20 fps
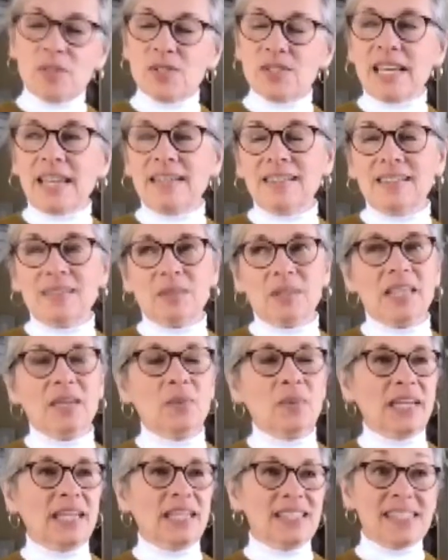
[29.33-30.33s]
I think
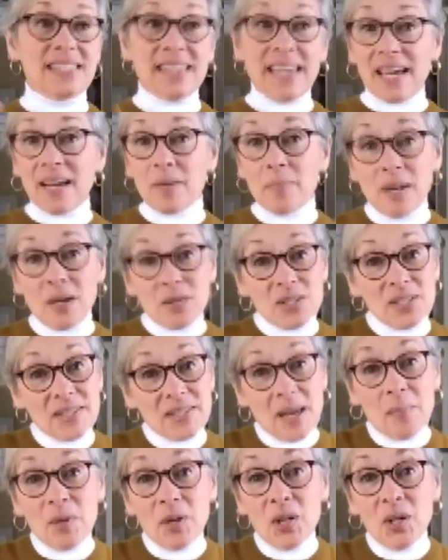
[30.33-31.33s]
we get sad about
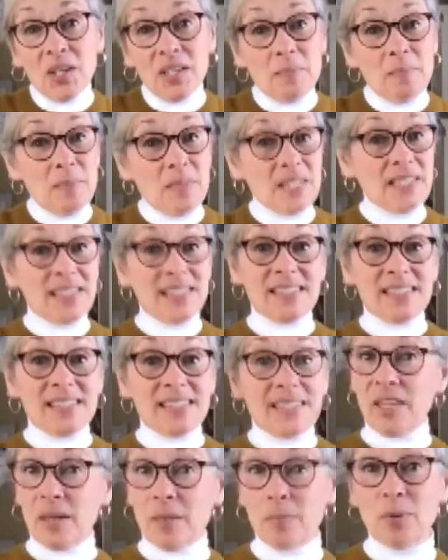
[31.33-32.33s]
summer and missing some
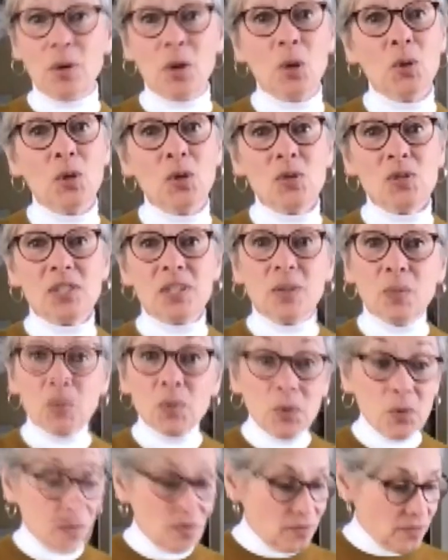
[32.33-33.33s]
of that produce and
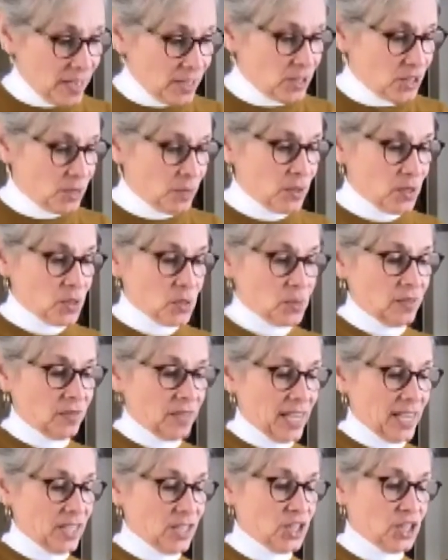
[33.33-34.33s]
root vegetables. We've
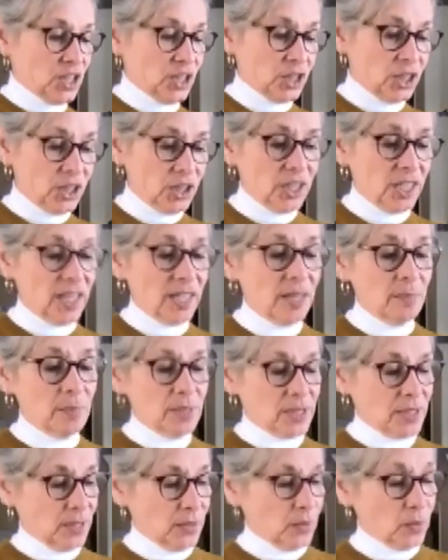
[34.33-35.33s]
got
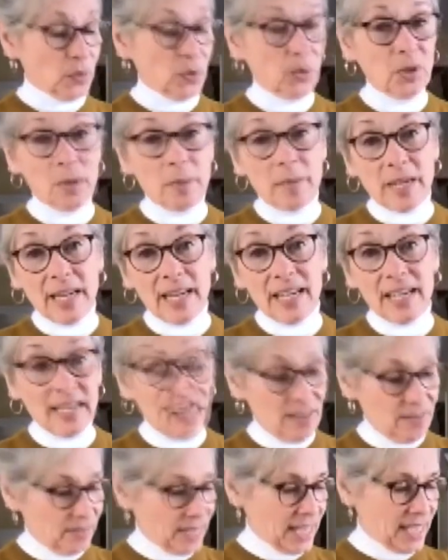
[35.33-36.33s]
turnips and rutabaga.
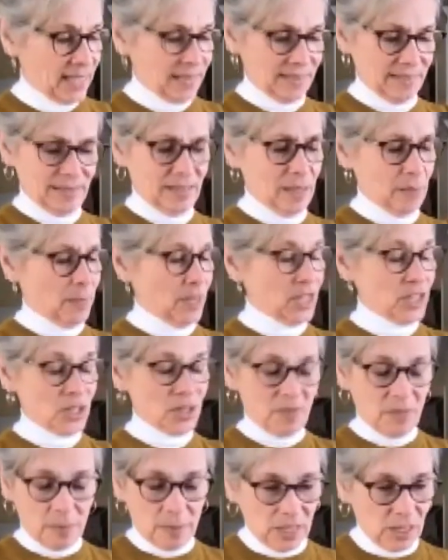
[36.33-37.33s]
I've got a bunch of
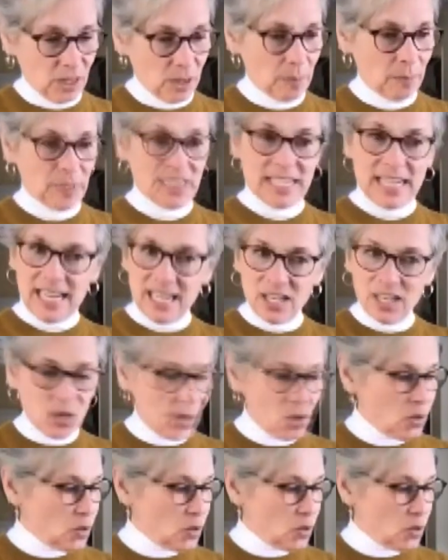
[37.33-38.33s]
them here
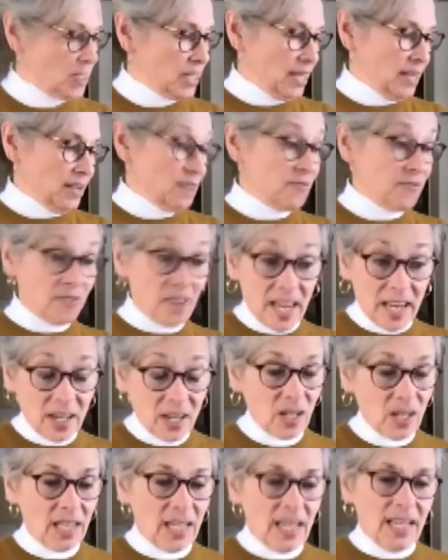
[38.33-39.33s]
potatoes,
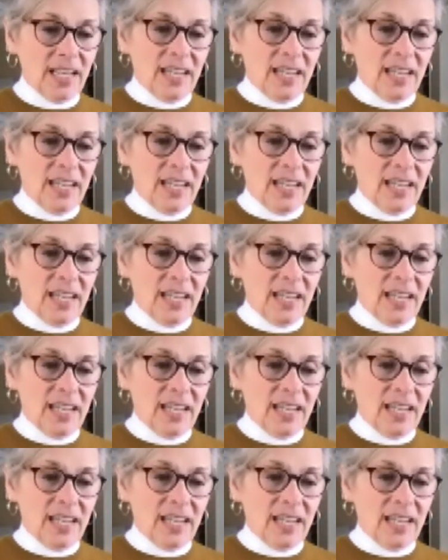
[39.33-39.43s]
fennel.